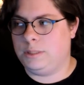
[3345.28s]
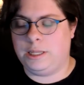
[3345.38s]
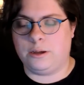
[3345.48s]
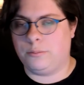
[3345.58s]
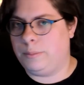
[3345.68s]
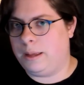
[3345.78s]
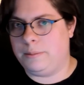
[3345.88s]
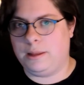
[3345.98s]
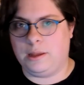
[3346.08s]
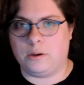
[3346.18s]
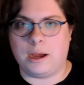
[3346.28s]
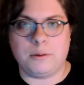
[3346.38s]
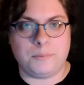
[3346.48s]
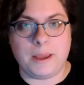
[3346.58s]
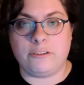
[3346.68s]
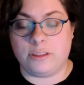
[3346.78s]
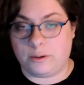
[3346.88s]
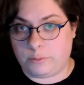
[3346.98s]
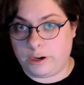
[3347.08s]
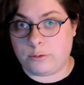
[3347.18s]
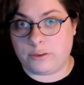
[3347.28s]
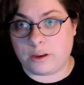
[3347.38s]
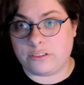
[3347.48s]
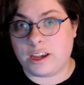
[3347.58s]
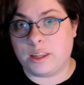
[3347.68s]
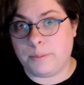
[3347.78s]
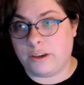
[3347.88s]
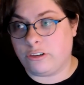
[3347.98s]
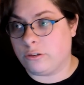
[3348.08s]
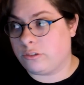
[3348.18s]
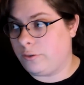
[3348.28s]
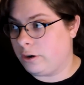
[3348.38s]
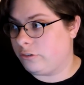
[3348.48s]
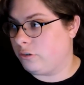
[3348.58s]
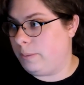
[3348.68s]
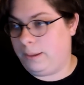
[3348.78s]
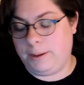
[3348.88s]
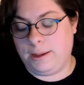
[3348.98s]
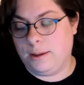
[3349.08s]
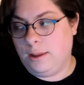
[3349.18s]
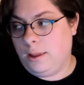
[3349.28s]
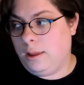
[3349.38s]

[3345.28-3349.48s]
you know, may, you know, I would imagine that Reach was outside the Maginot Sphere, so maybe,